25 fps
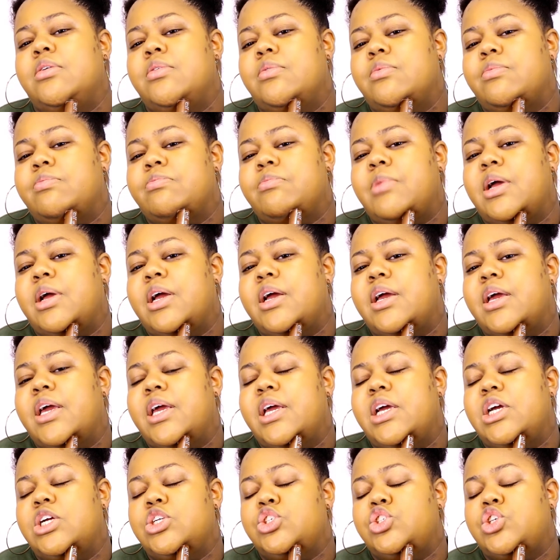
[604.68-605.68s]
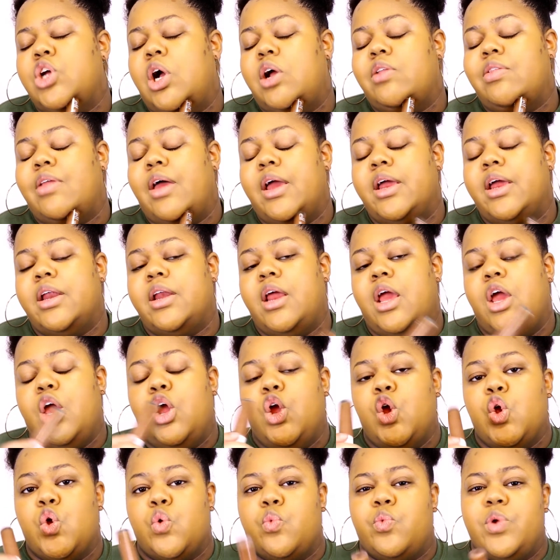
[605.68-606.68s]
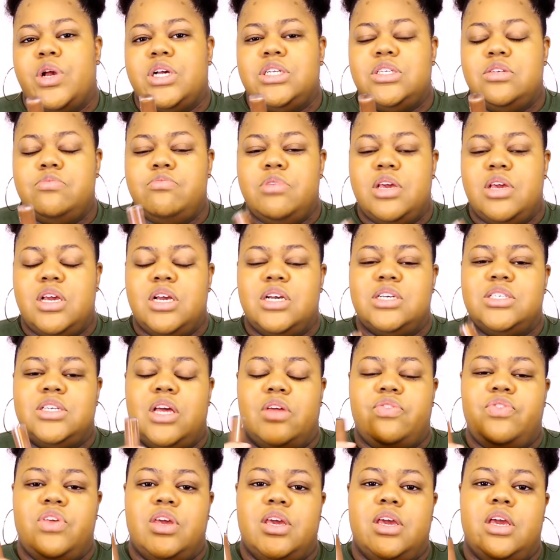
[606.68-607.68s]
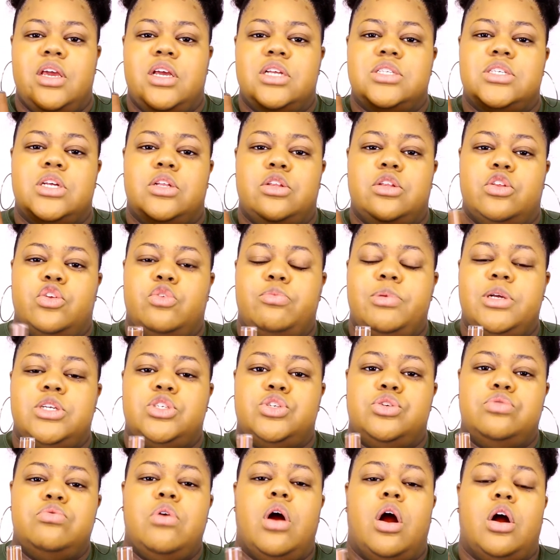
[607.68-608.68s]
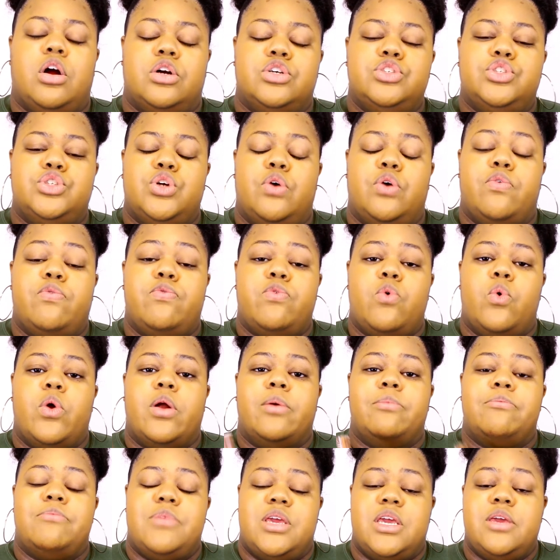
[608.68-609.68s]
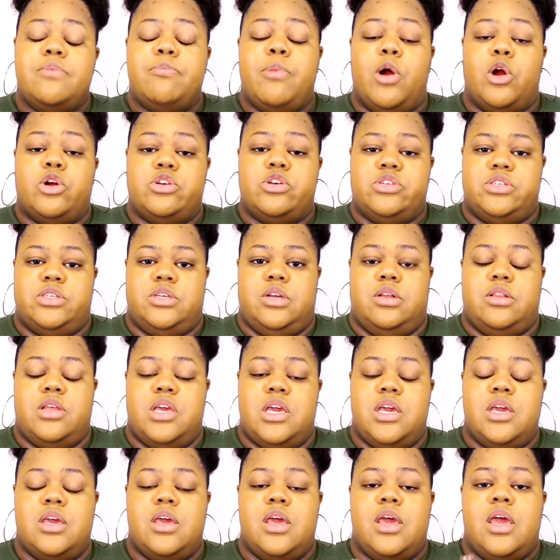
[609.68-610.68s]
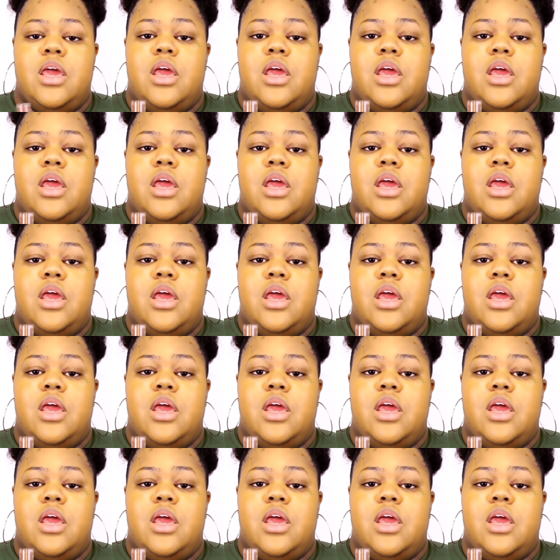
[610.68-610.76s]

my jawline. Reason being is I think it gets a little bit too harsh for me personally.